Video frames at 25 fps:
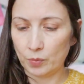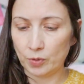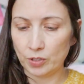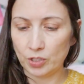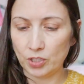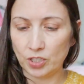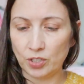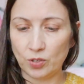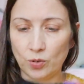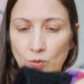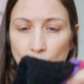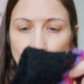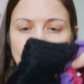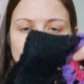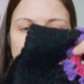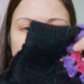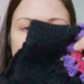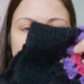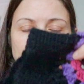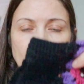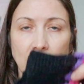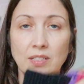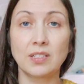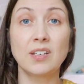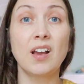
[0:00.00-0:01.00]
what do you call
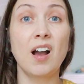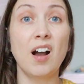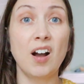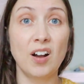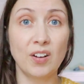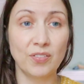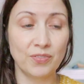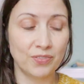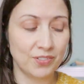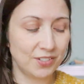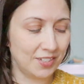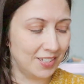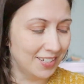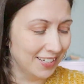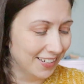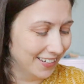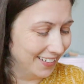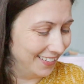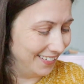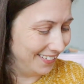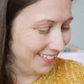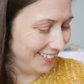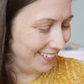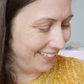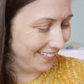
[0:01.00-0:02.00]
these things? Cuffs.
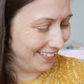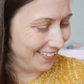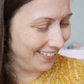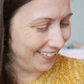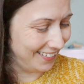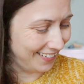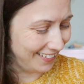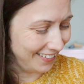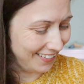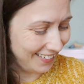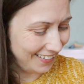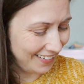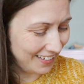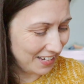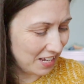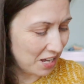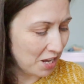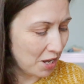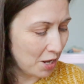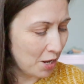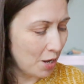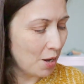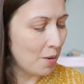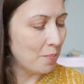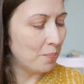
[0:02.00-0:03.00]
But
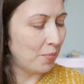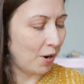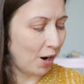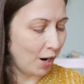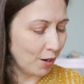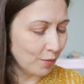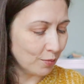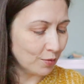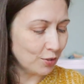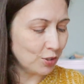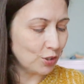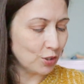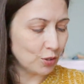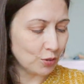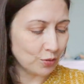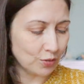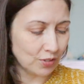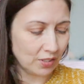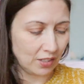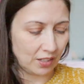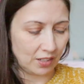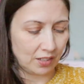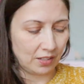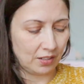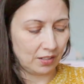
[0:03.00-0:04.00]
I was
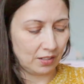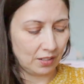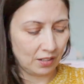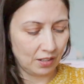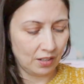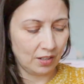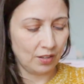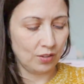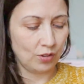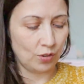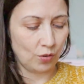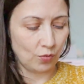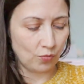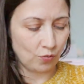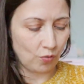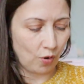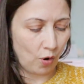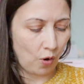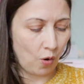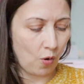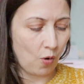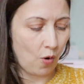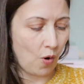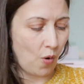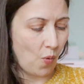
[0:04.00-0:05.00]
using the
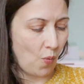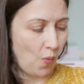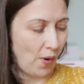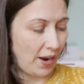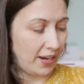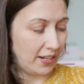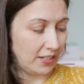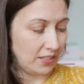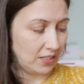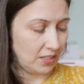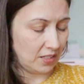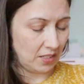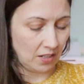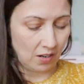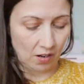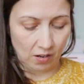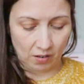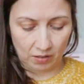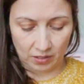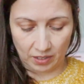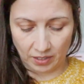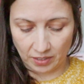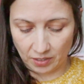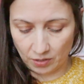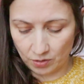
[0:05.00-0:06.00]
wrong weight
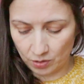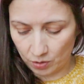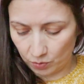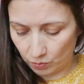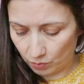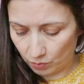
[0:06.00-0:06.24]
yarn. I don't